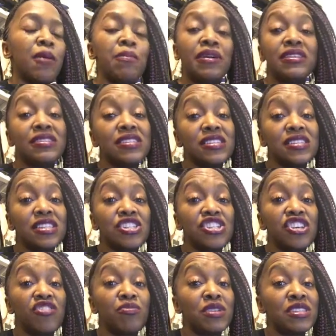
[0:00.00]
Business
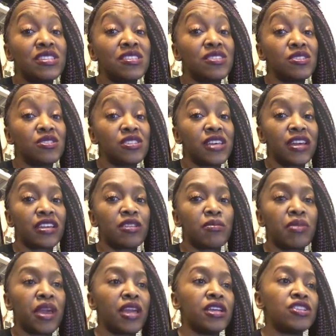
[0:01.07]
achievements is your
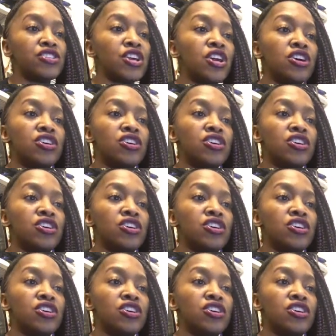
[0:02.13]
second page.